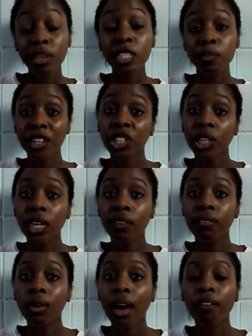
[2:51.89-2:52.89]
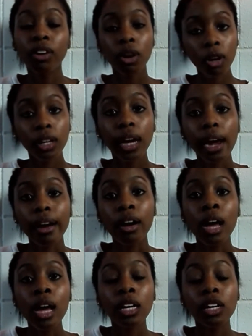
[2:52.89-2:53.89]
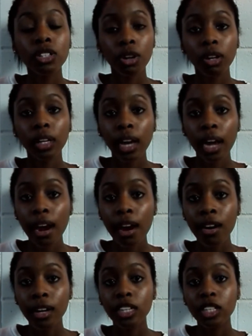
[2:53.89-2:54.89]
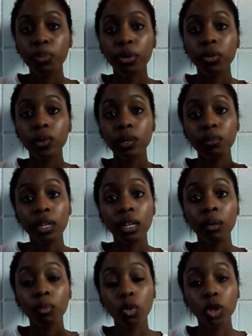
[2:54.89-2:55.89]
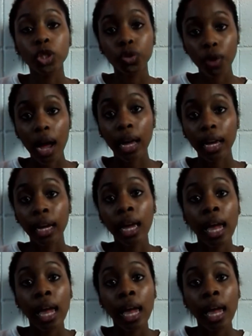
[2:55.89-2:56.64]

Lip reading: especially if you have curly hair, because curly hair is prone to be more dry,